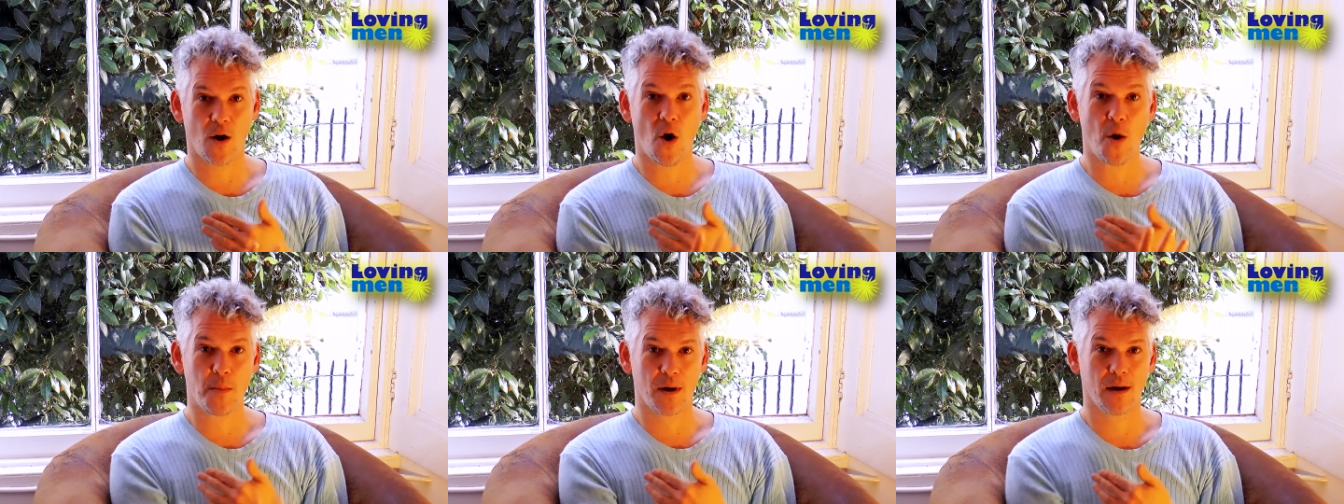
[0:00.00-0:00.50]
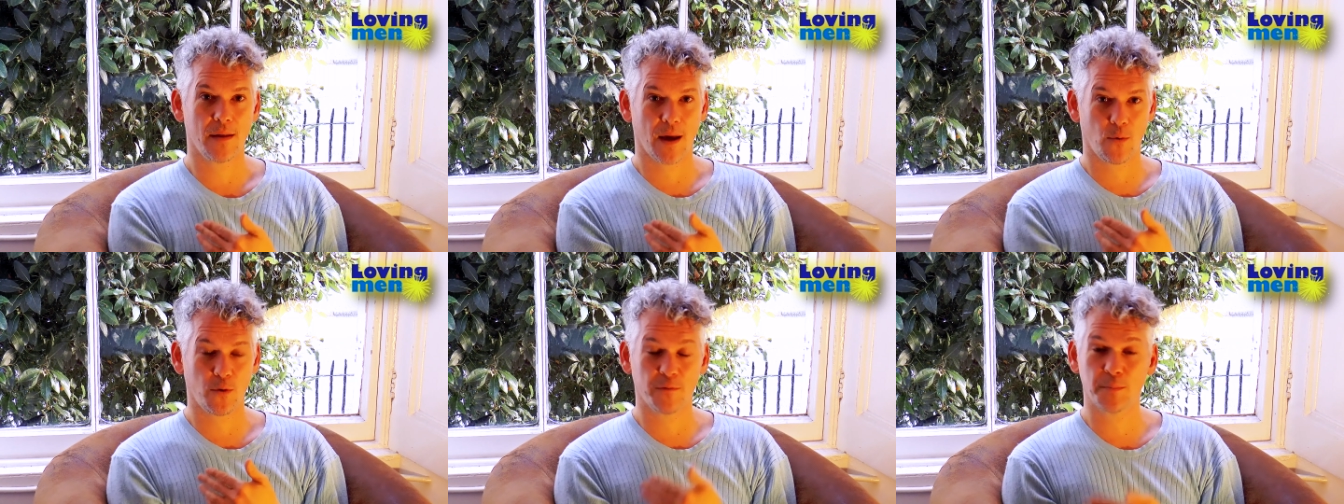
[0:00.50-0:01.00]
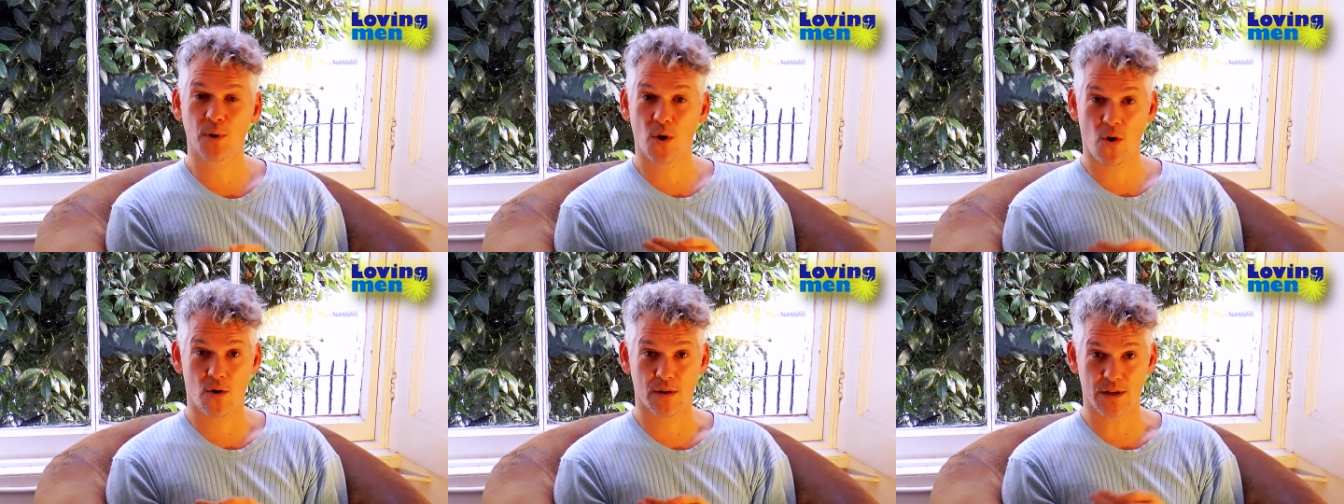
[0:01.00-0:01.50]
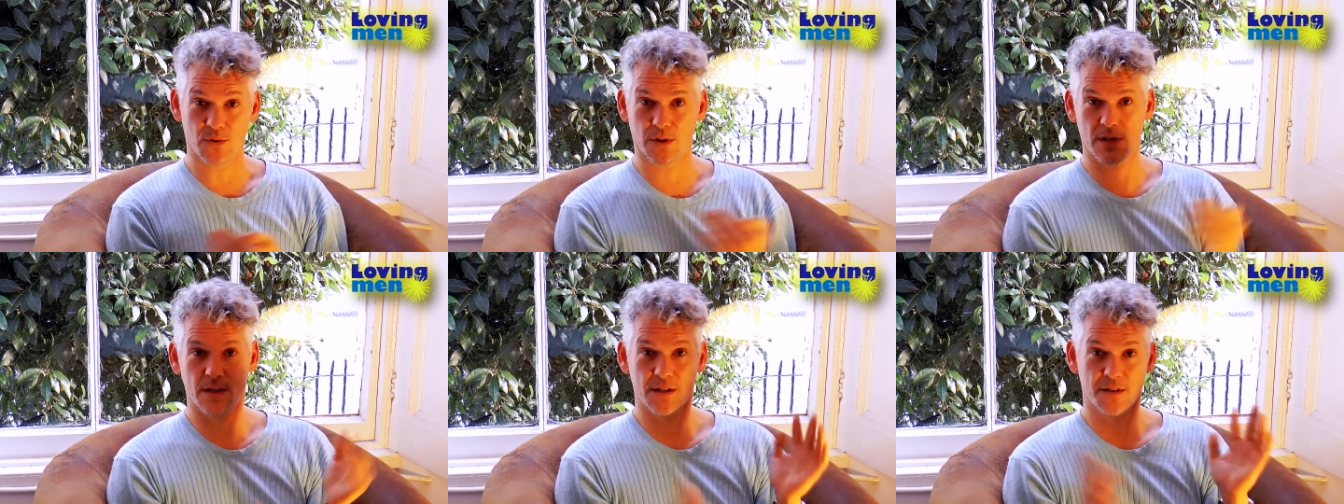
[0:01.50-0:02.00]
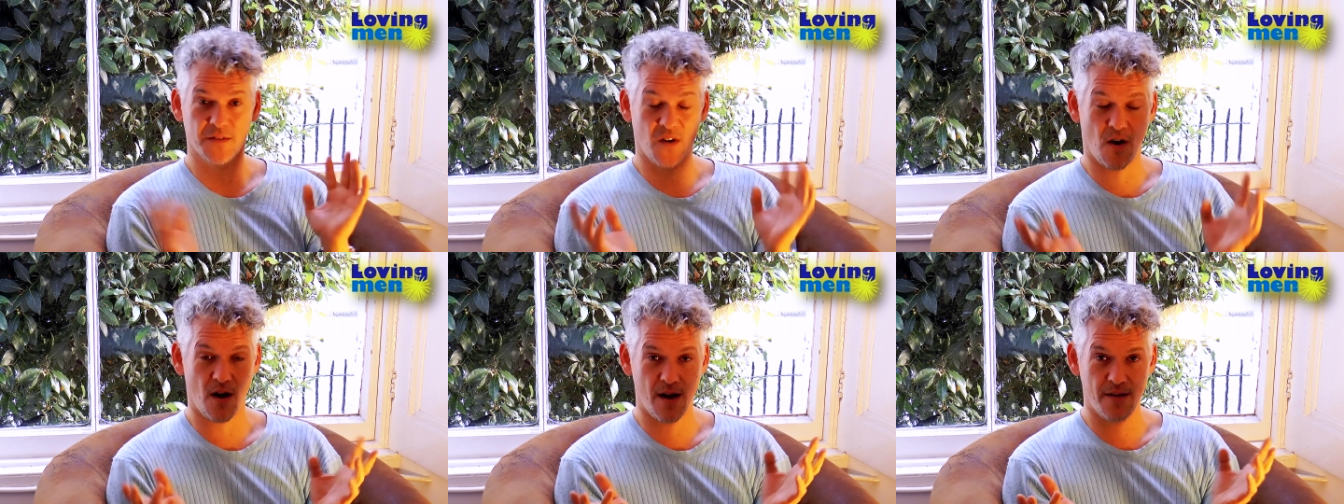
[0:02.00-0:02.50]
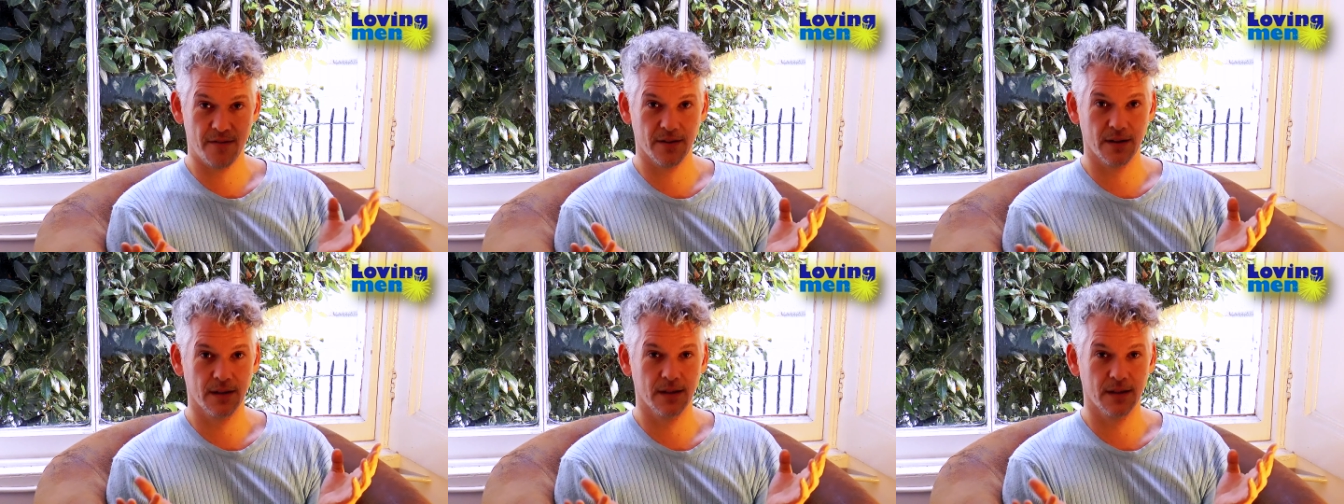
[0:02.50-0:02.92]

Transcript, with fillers: armour that we've put on in order to survive